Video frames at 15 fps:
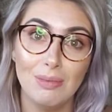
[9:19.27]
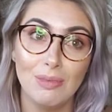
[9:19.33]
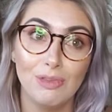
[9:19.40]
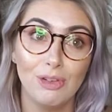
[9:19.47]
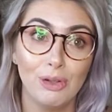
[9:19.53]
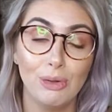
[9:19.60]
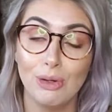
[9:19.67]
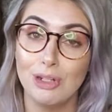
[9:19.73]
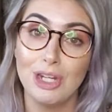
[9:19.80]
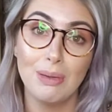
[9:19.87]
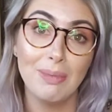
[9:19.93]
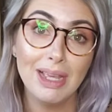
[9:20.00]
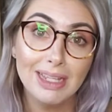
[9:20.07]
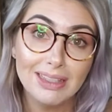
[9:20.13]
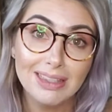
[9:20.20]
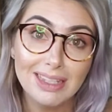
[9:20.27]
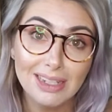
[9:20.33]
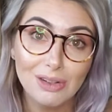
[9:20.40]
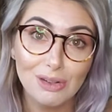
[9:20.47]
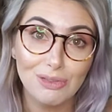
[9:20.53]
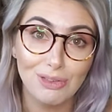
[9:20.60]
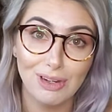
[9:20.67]
for Crochet Magazine,
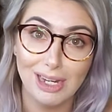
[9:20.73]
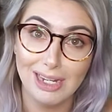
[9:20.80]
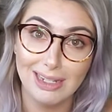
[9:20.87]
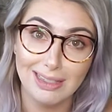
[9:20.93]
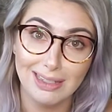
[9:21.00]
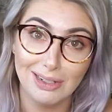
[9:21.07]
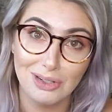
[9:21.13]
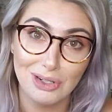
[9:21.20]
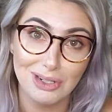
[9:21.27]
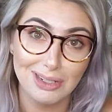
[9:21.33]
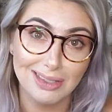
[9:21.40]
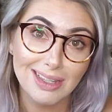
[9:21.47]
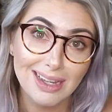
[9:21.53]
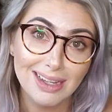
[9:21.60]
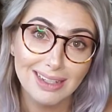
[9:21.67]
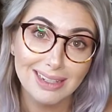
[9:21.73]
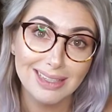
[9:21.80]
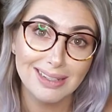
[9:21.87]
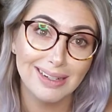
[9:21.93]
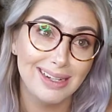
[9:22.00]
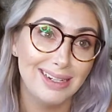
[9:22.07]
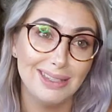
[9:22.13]
or for Annie's Signature Designs, or
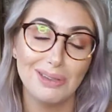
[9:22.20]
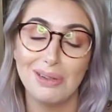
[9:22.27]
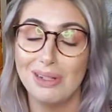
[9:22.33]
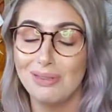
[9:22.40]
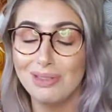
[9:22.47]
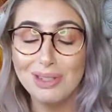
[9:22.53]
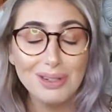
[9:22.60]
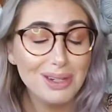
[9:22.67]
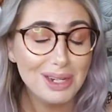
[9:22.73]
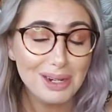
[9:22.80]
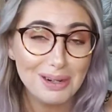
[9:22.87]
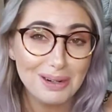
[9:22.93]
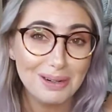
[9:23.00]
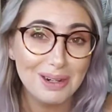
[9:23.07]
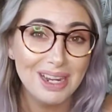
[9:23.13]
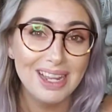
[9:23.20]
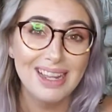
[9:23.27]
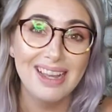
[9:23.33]
Annie's Creative Studio,